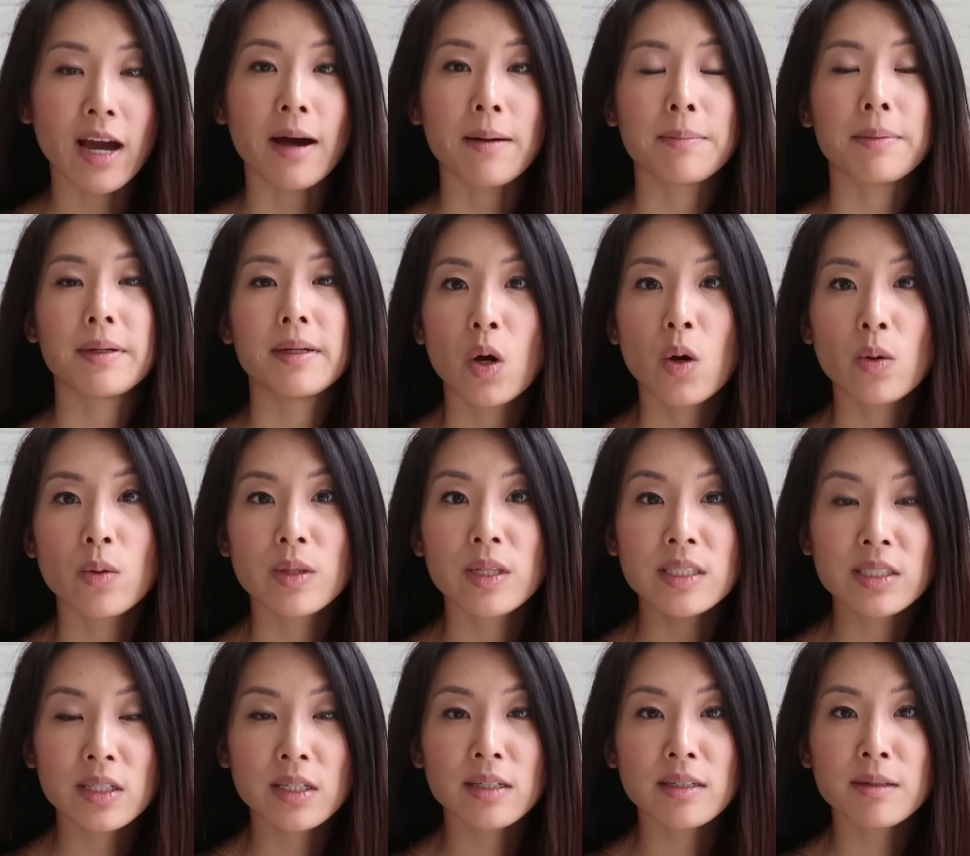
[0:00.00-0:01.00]
cap. So
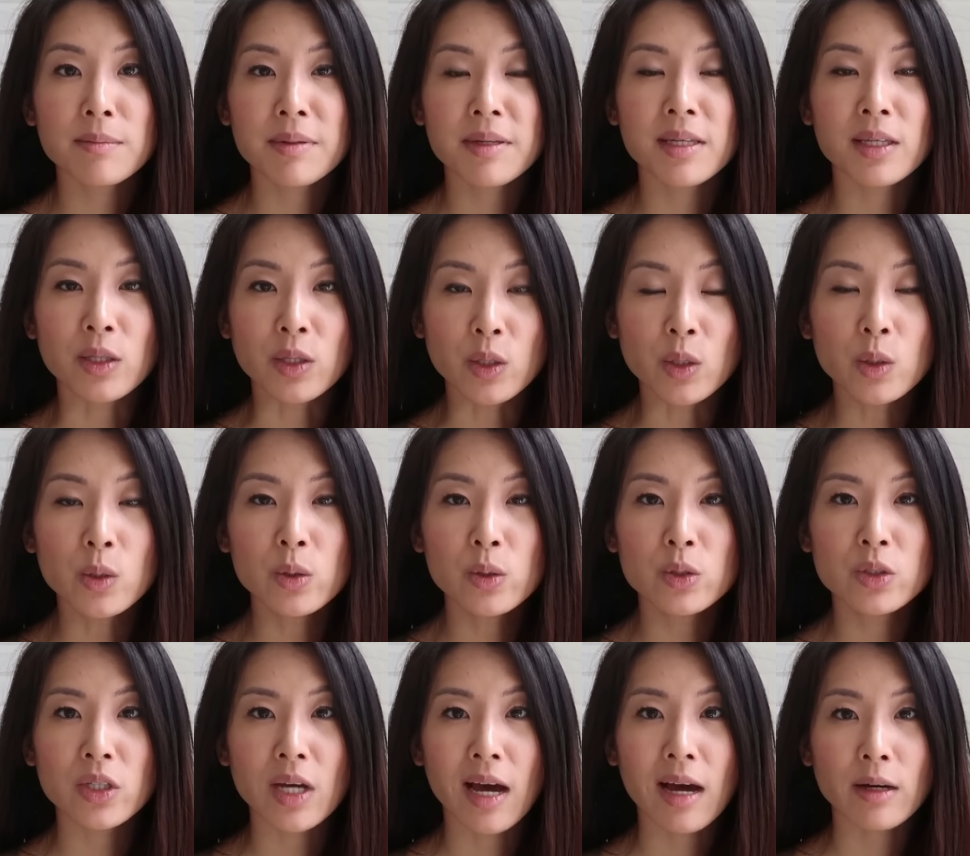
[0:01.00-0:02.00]
these are gonna be
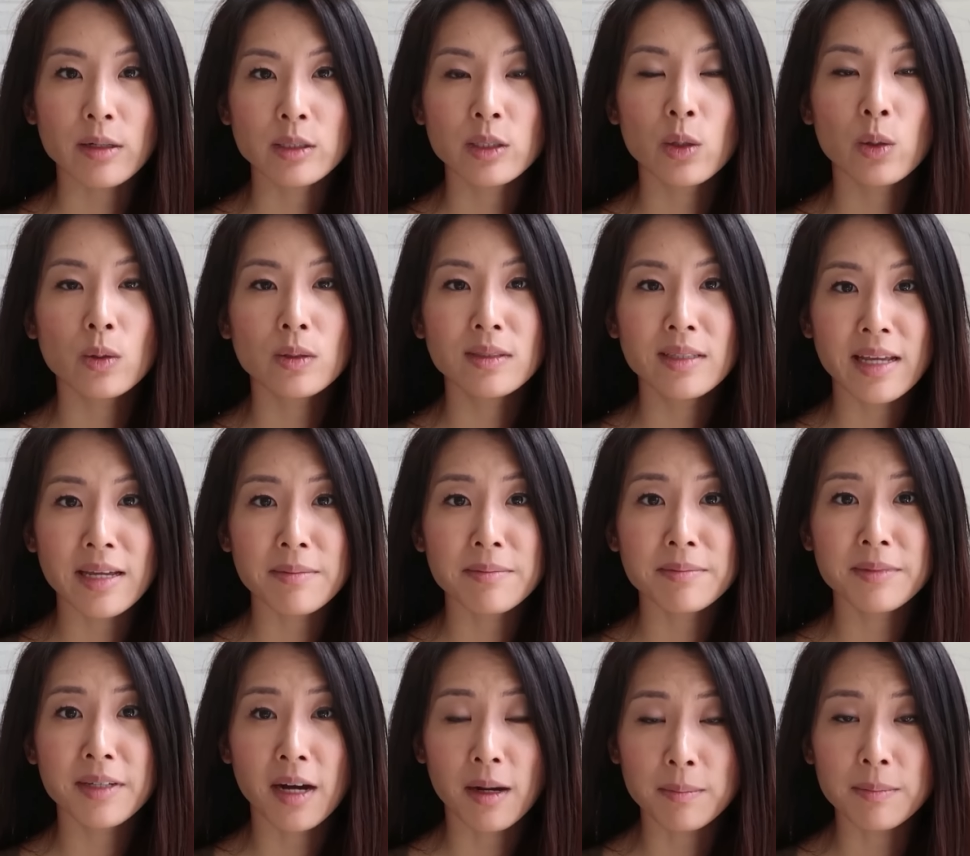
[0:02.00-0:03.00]
huge household
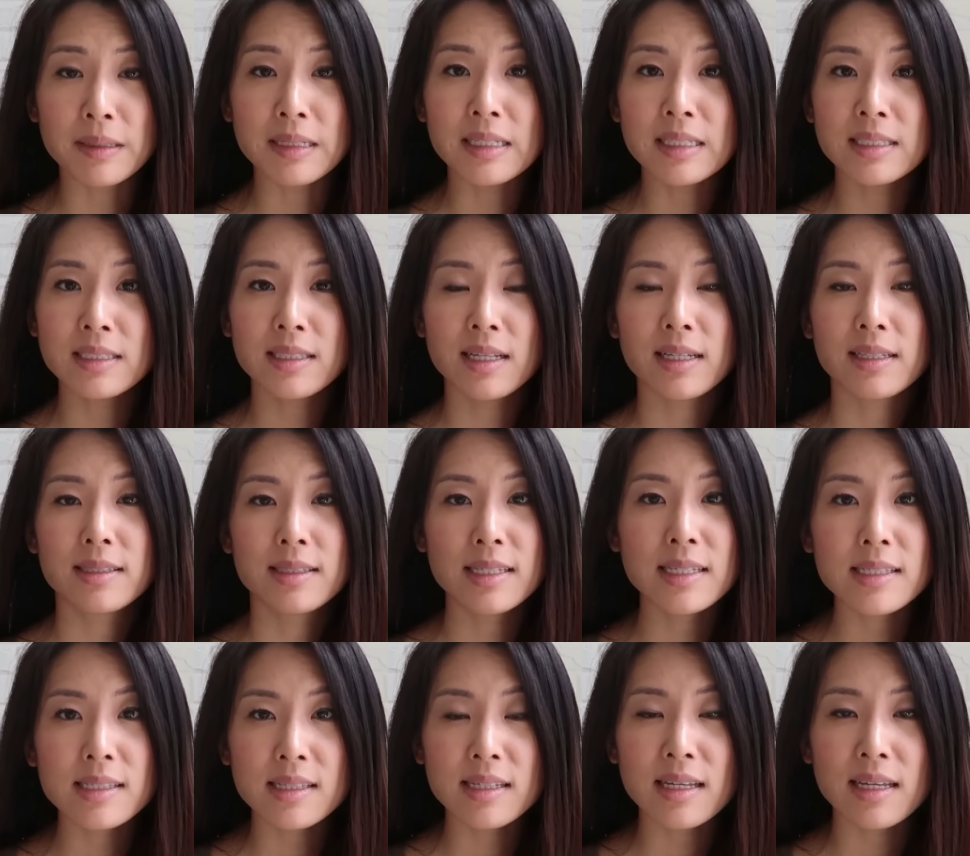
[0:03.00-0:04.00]
name companies like
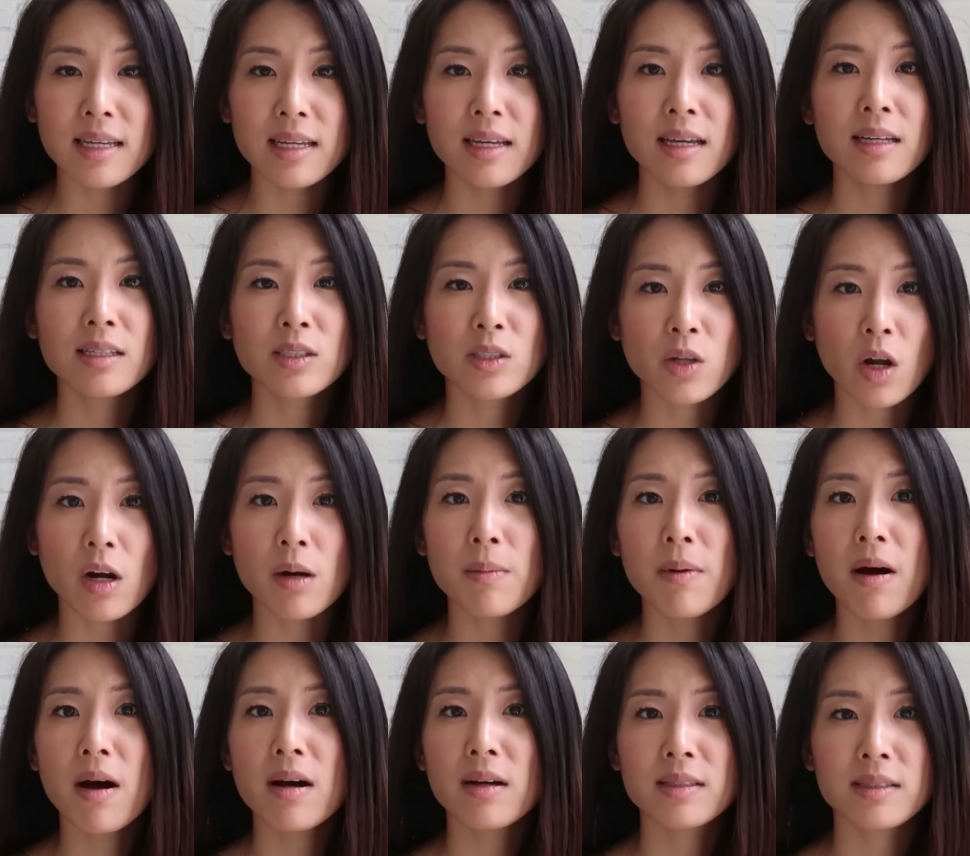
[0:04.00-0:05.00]
Disney,
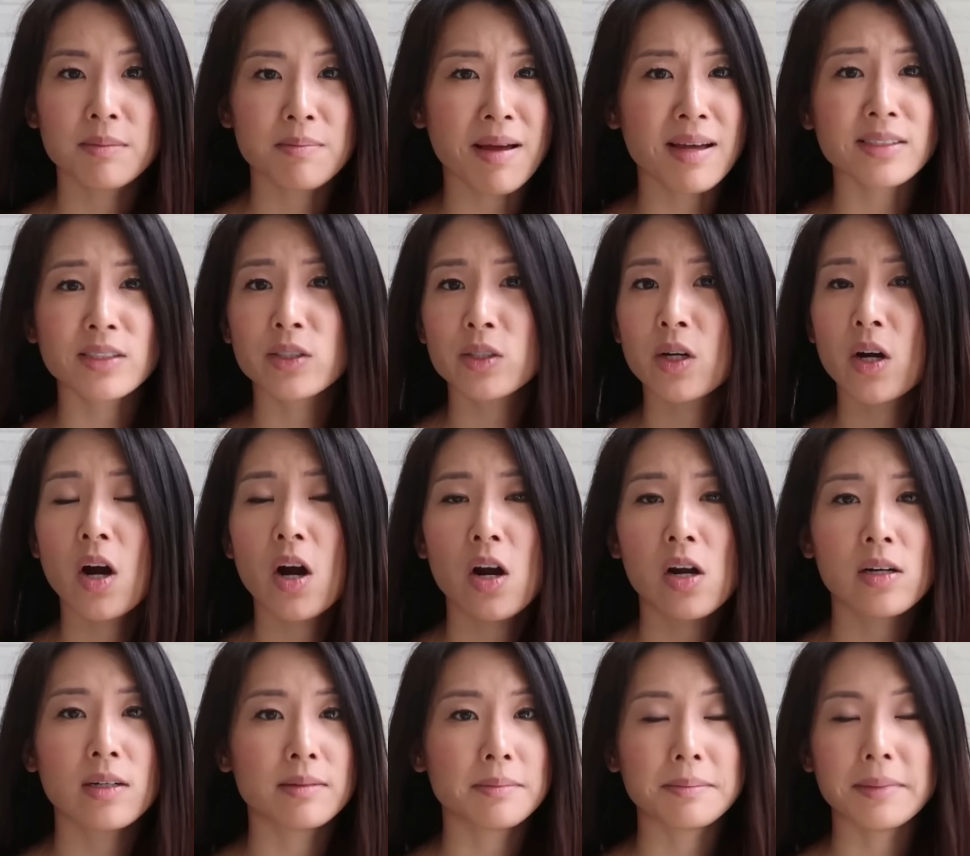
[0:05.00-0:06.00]
Starbucks,
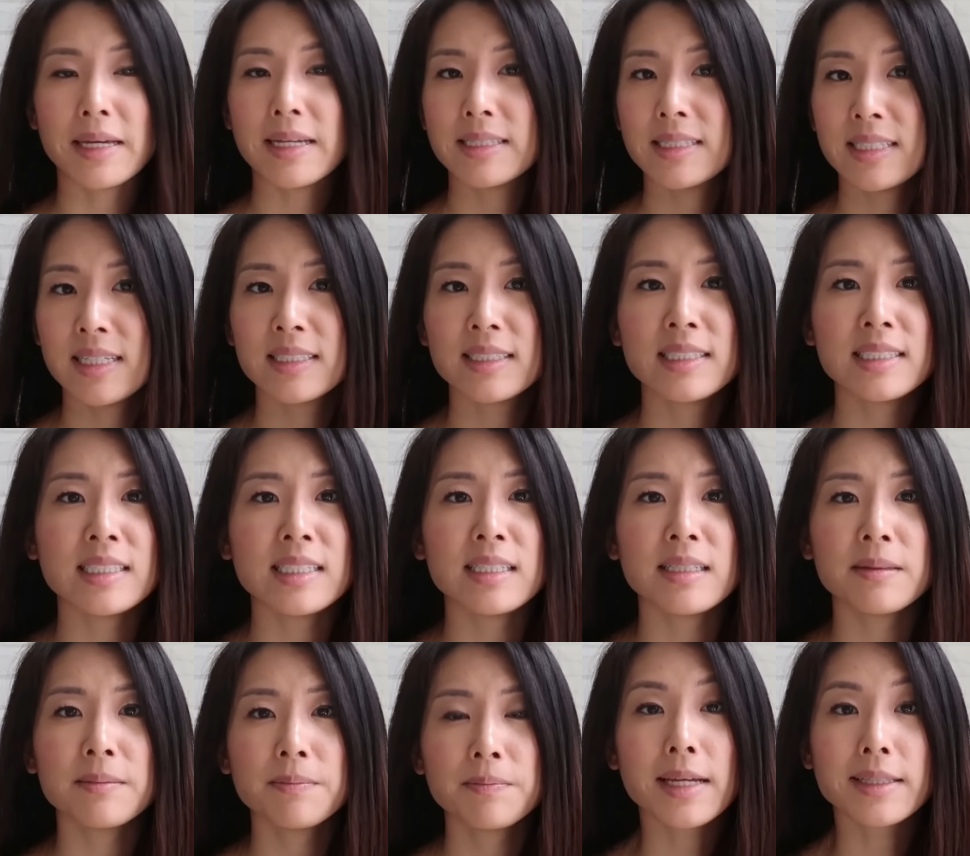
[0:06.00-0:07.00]
MasterCard,
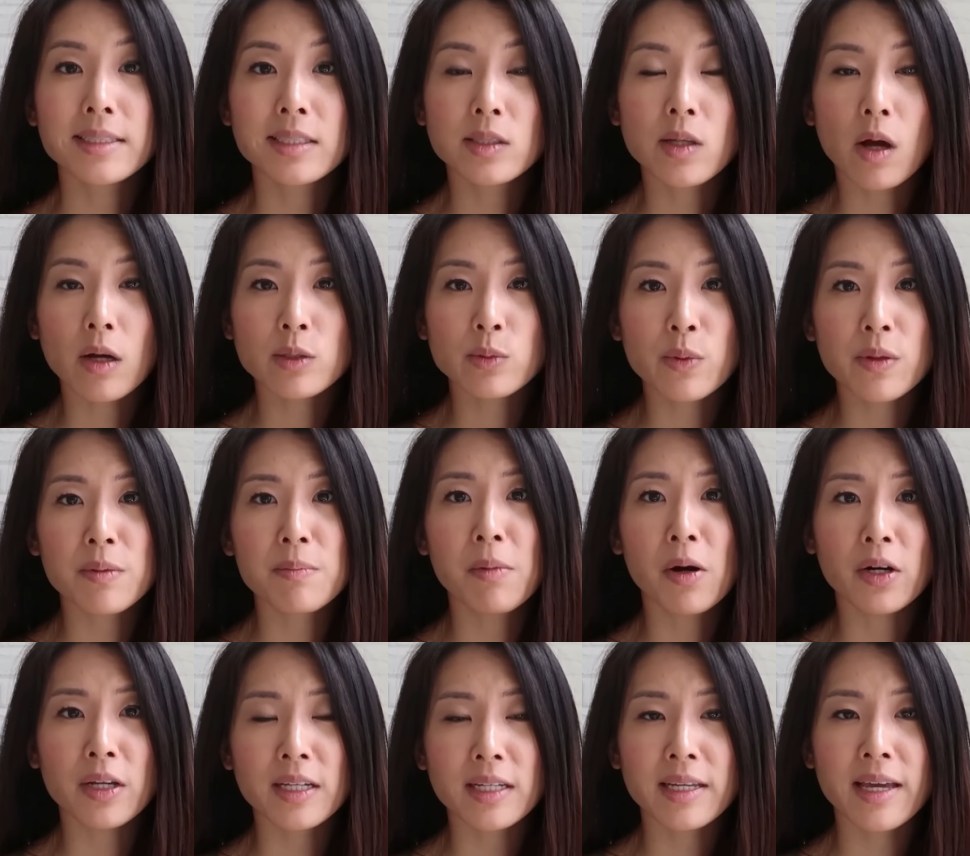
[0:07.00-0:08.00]
AT&T, and stocks with
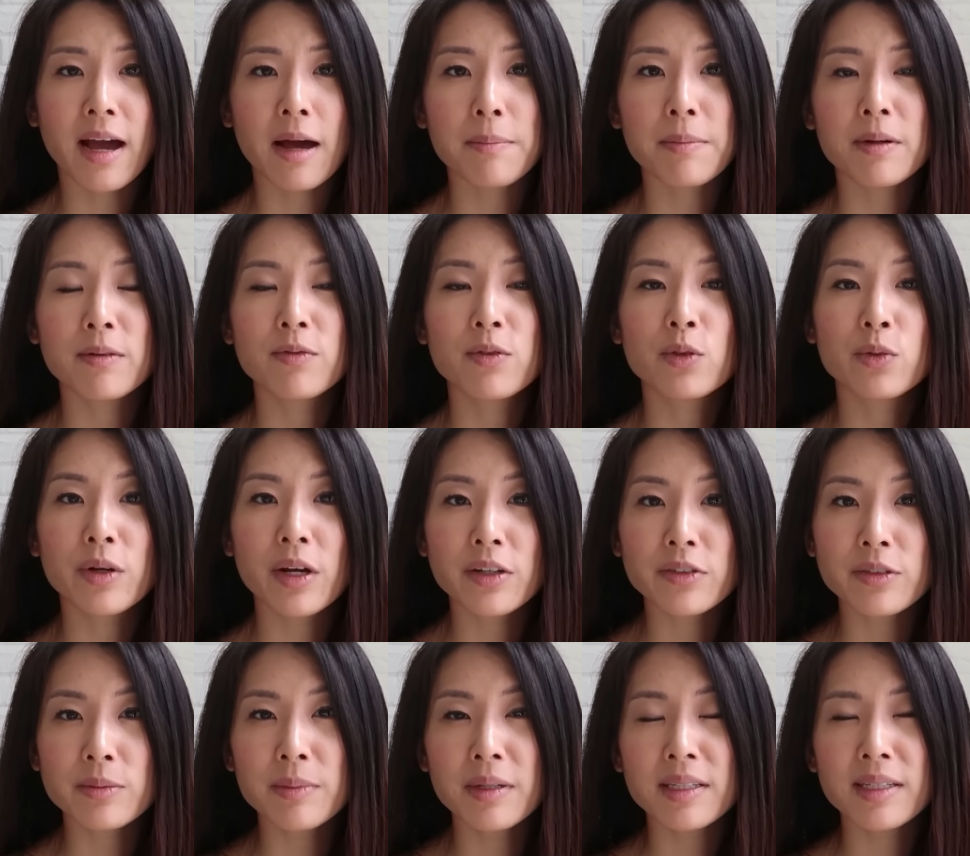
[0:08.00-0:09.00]
market cap of
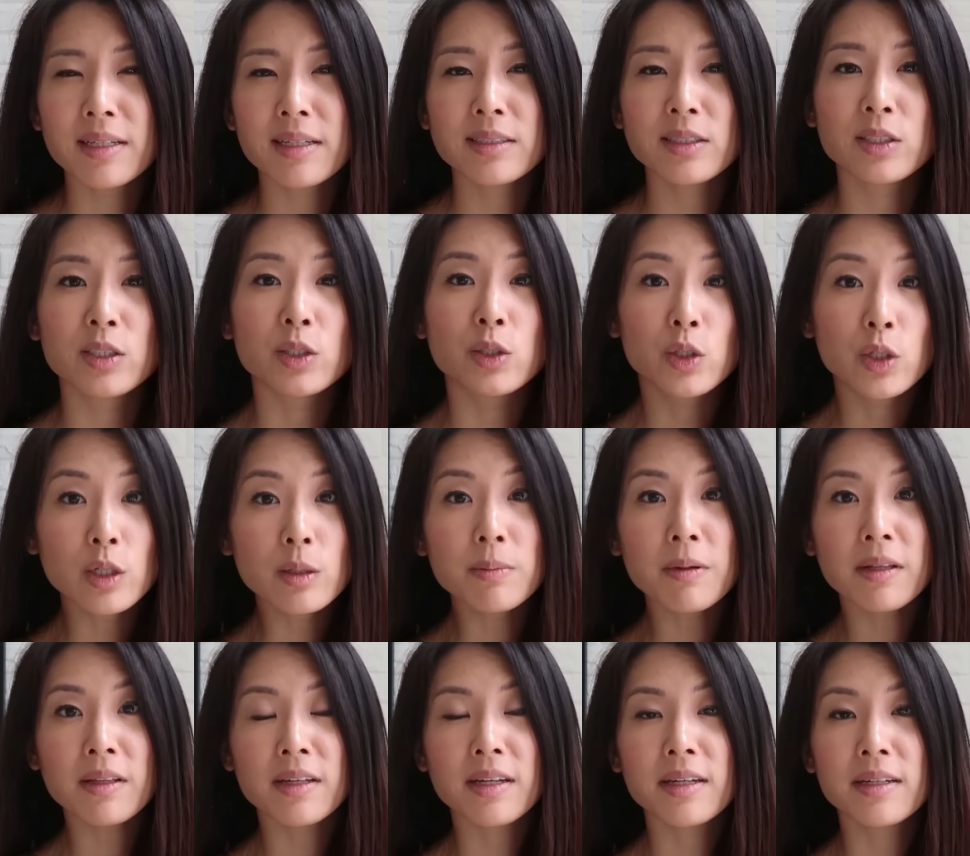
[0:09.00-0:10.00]
300 million to 2
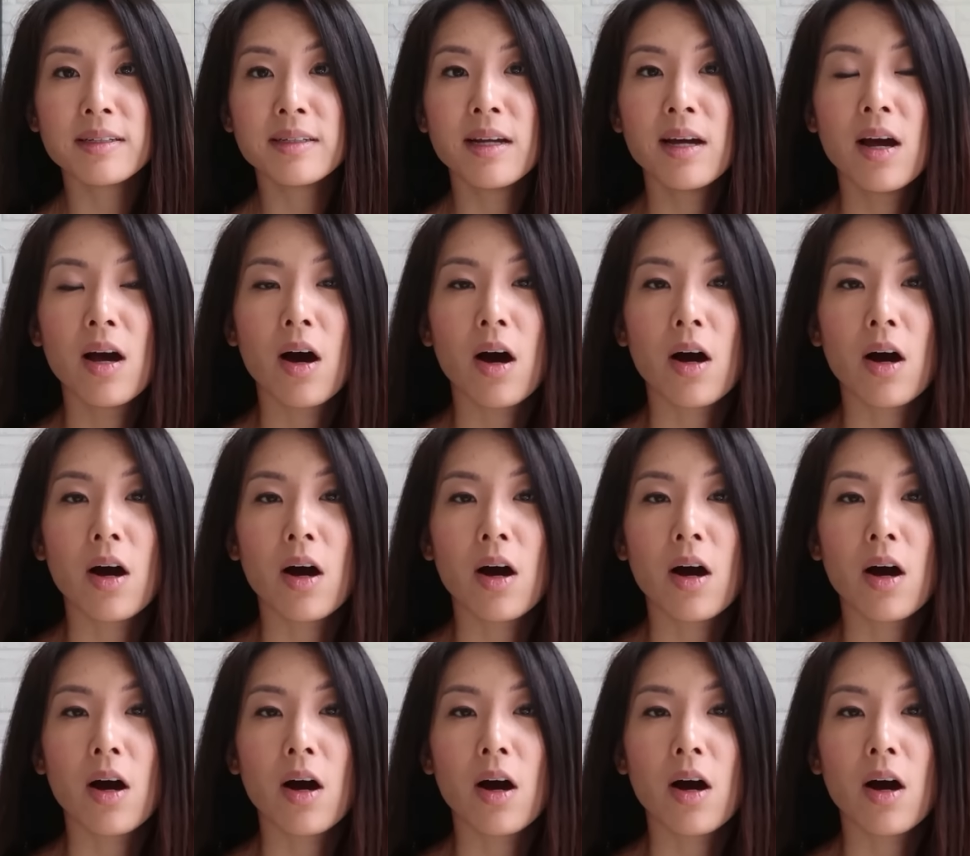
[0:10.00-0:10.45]
billion